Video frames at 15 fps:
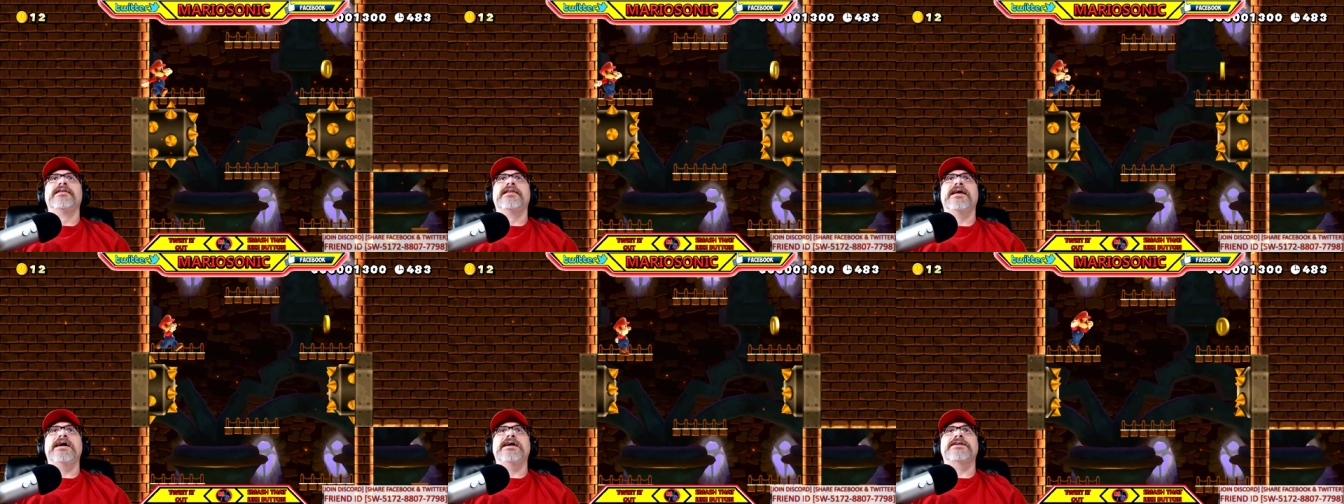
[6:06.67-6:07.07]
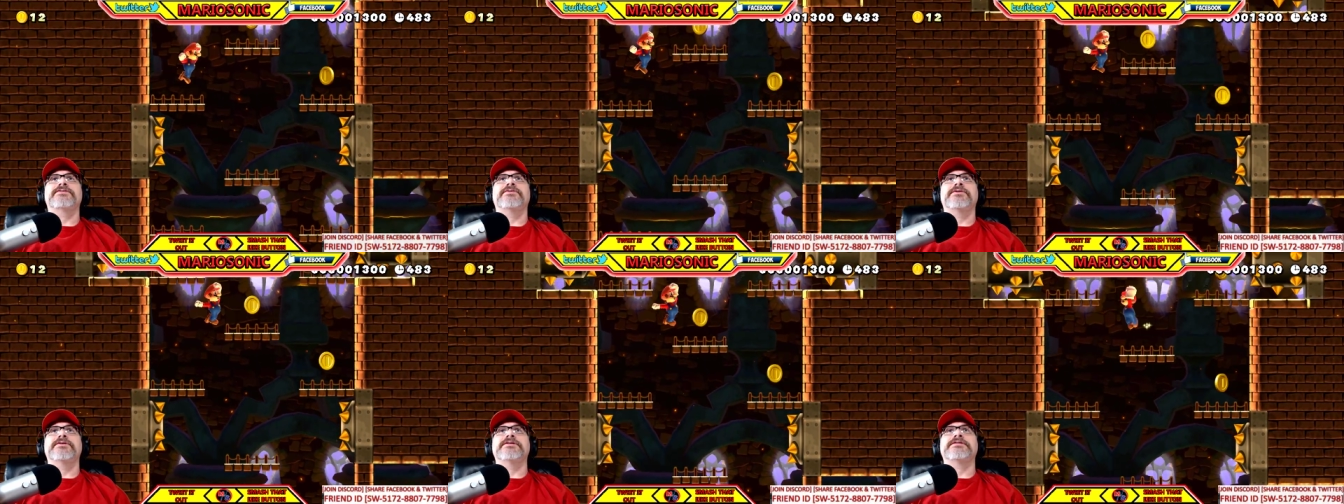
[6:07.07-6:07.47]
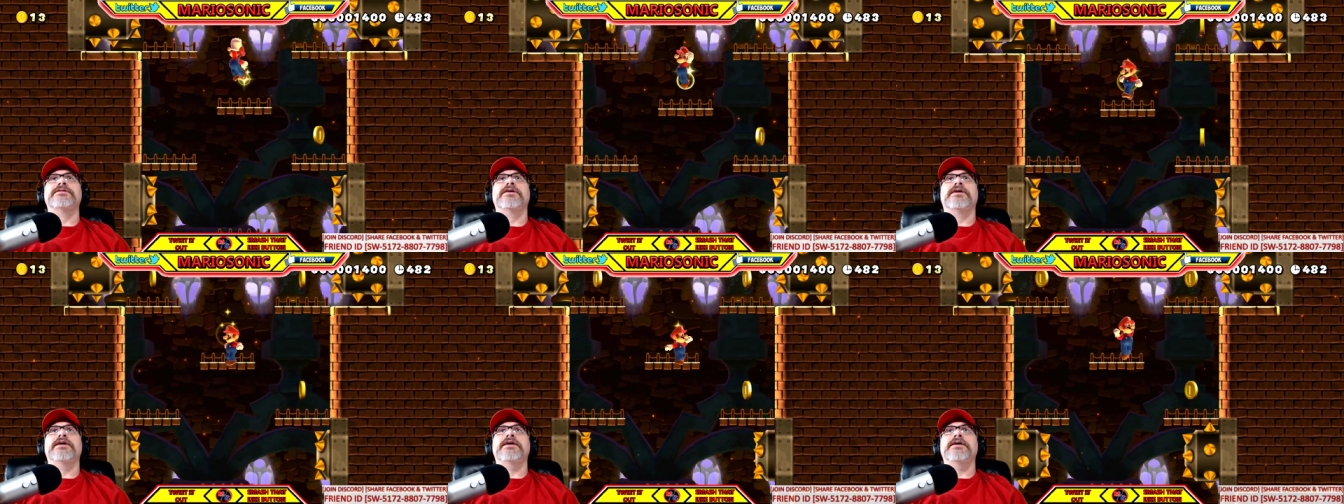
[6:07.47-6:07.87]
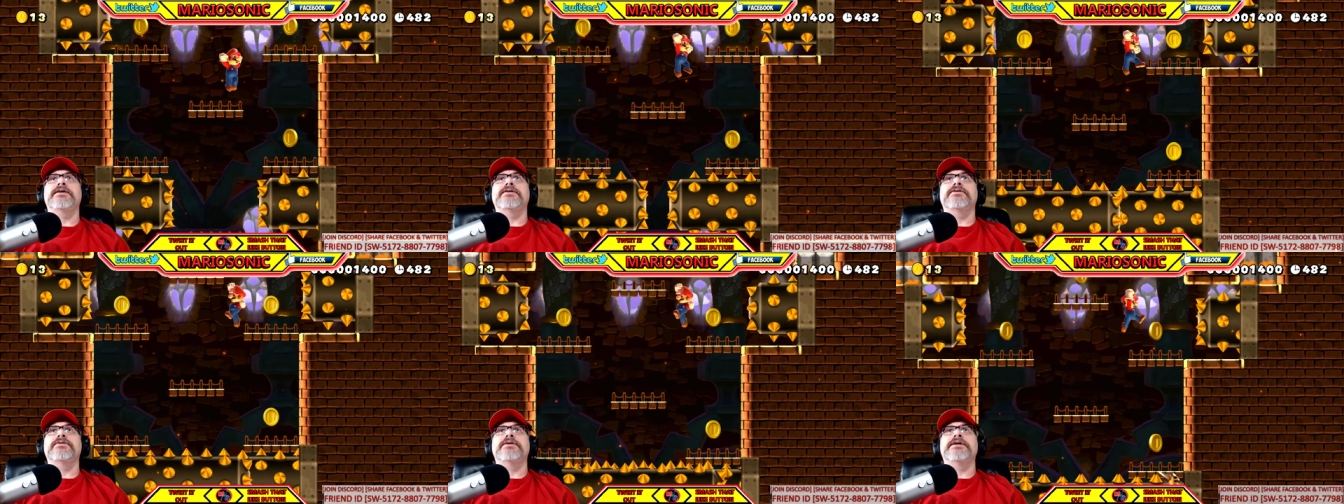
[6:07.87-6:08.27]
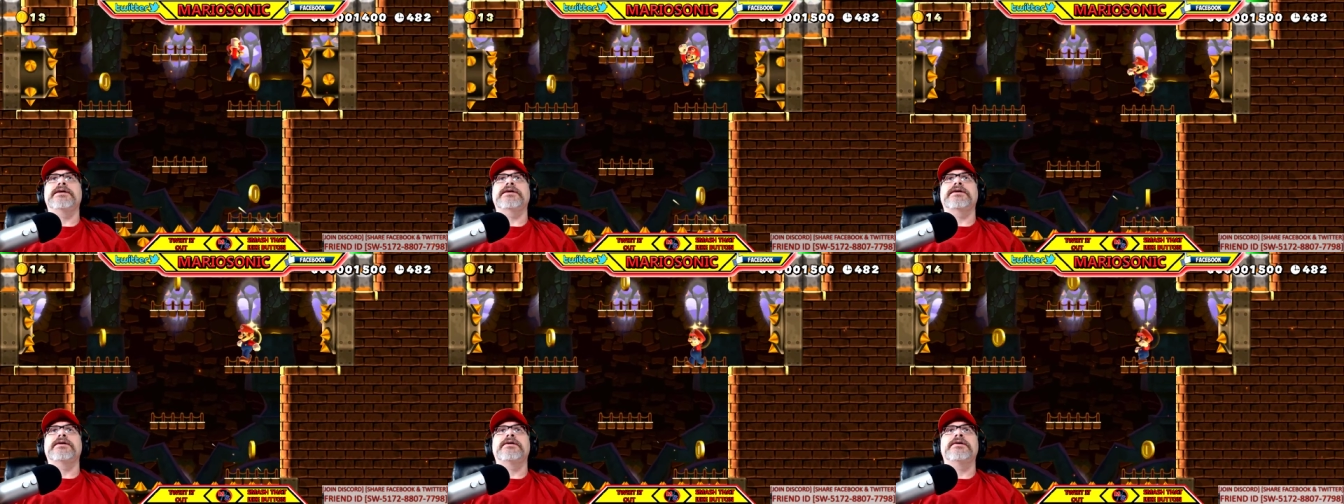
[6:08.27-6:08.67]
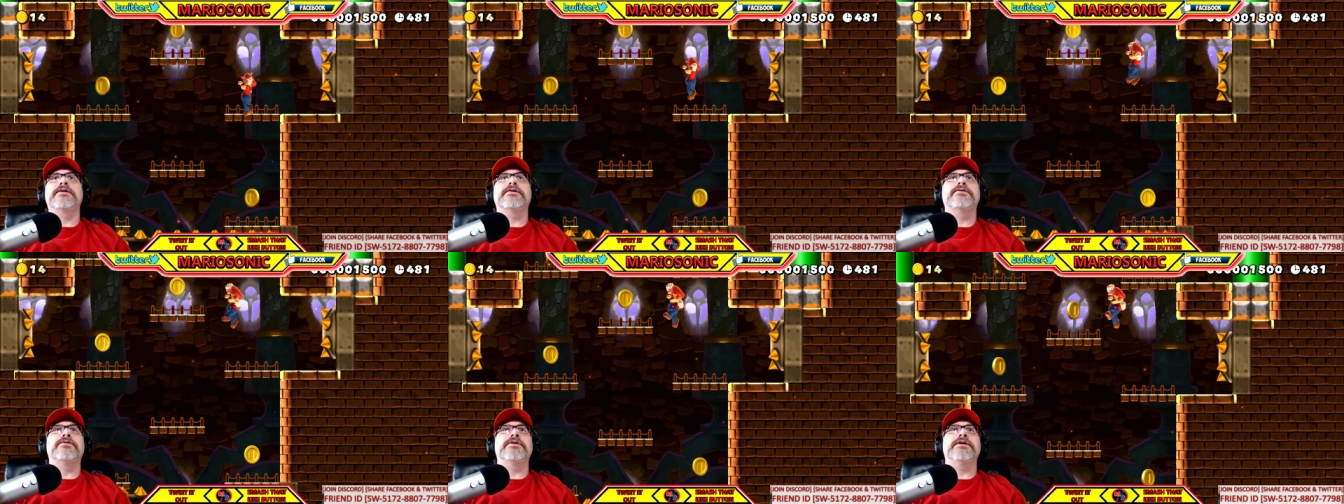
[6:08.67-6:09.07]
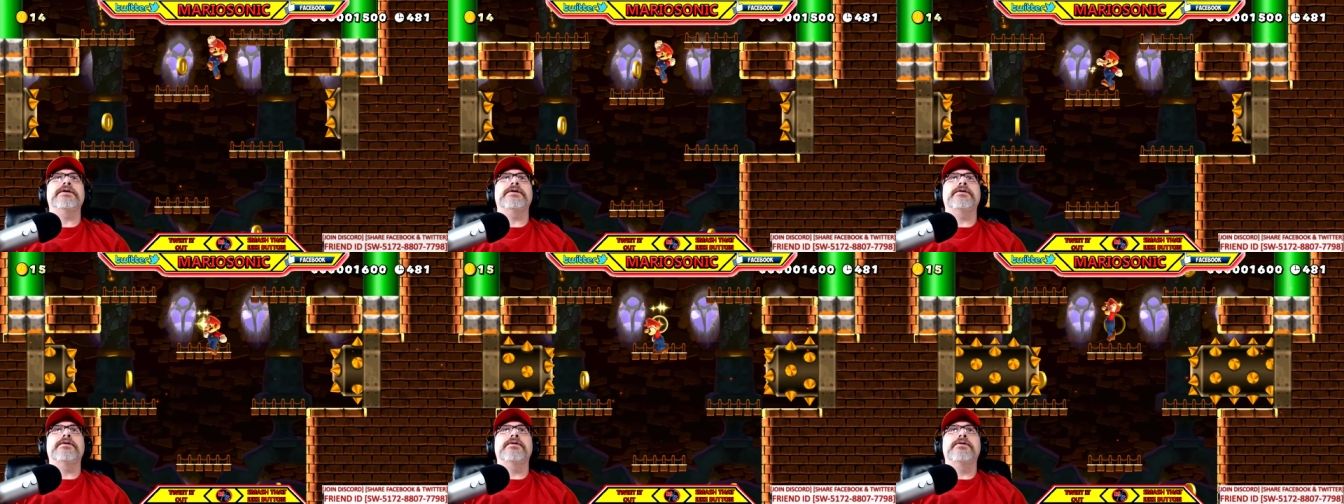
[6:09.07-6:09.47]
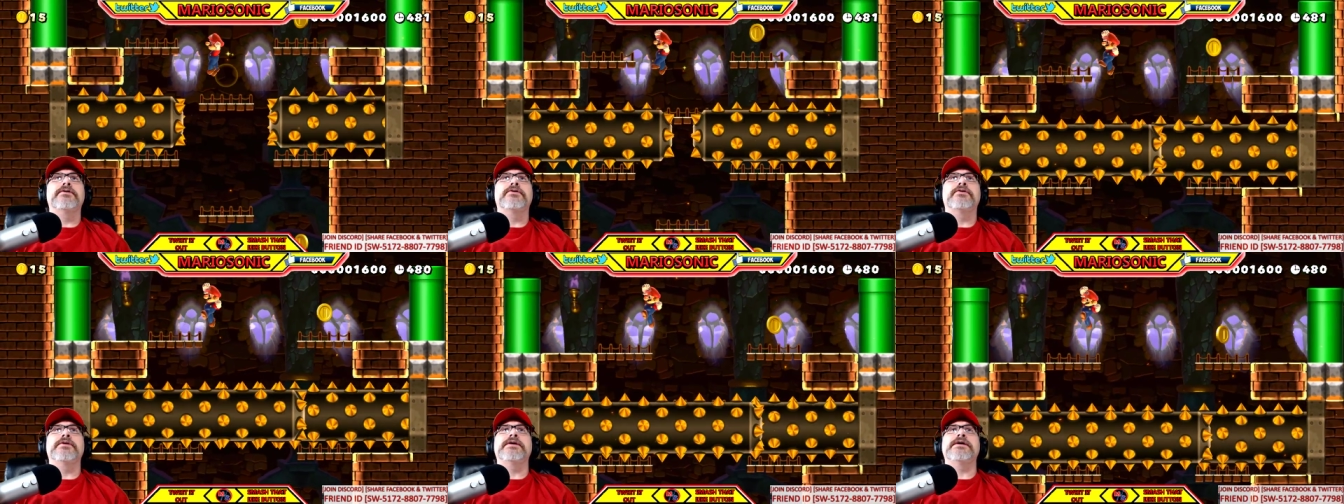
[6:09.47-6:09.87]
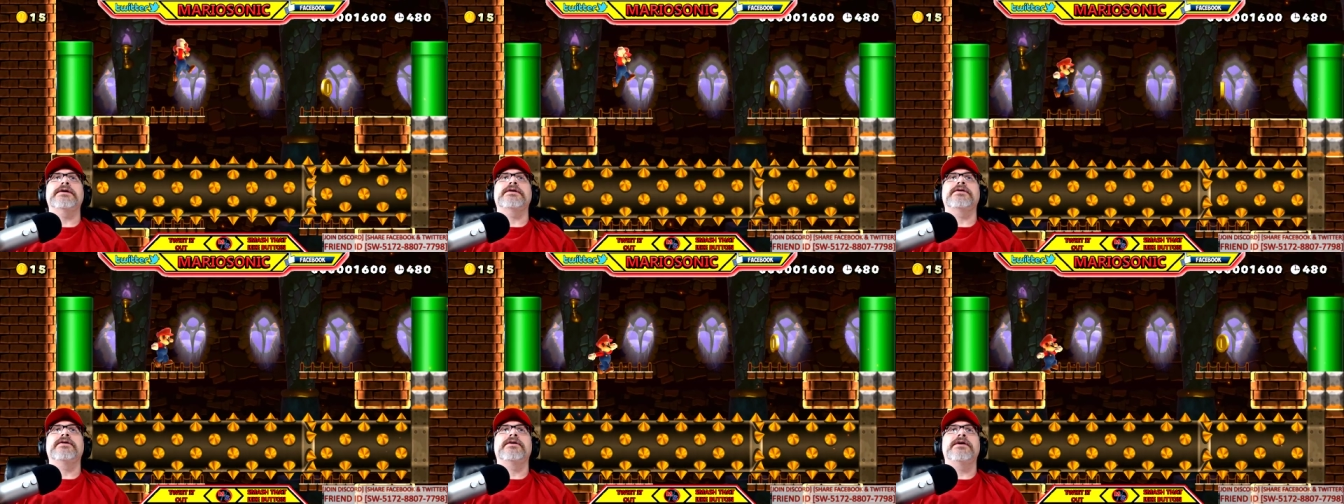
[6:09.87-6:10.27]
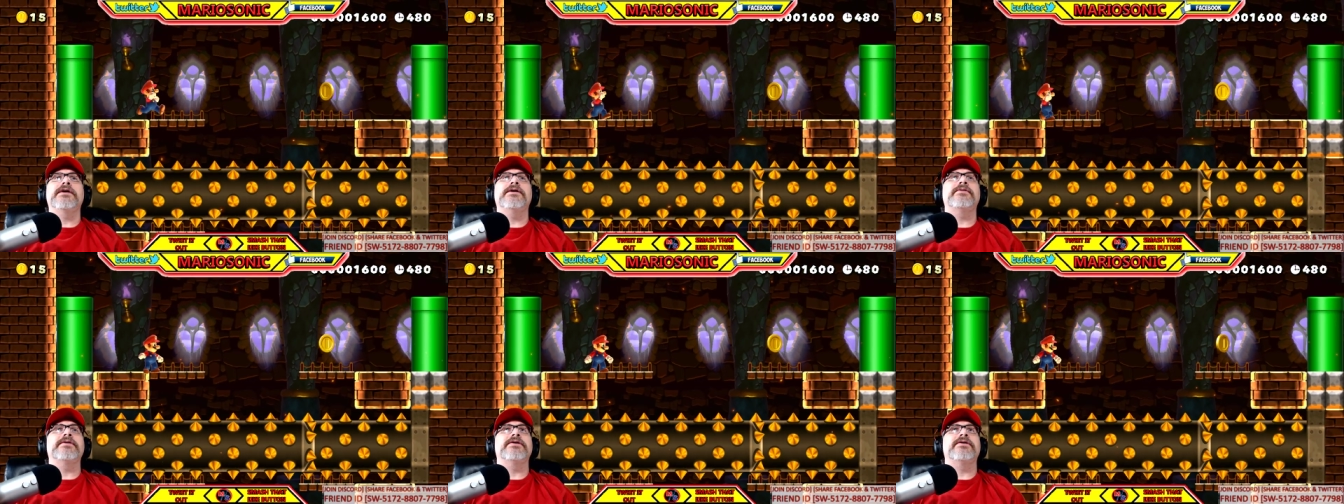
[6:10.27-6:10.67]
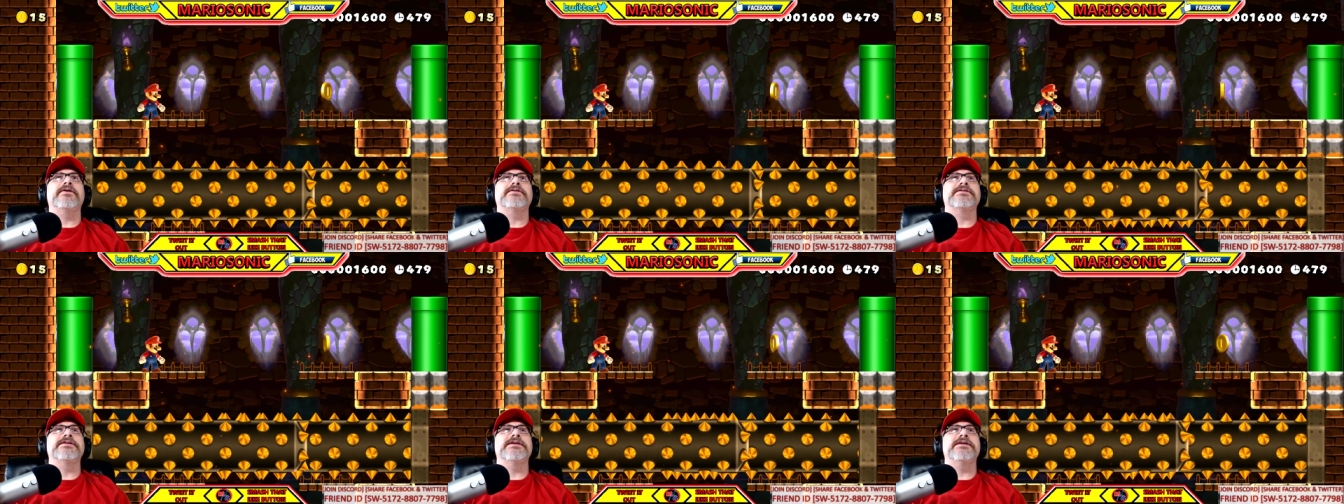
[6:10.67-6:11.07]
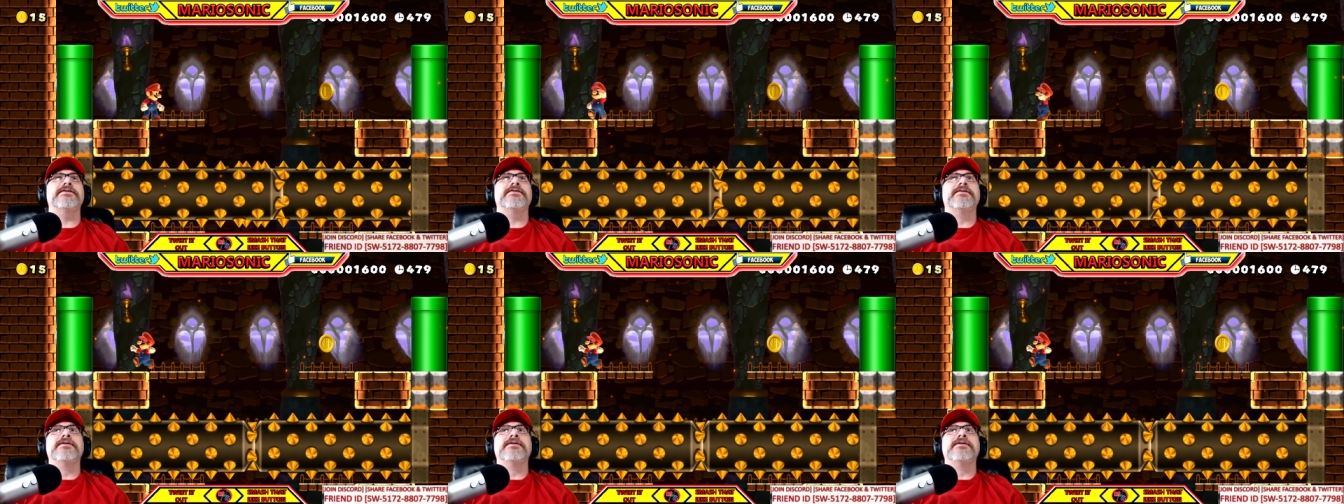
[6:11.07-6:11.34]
Last one was. All right. Quick. Quick, quick, there we go, see?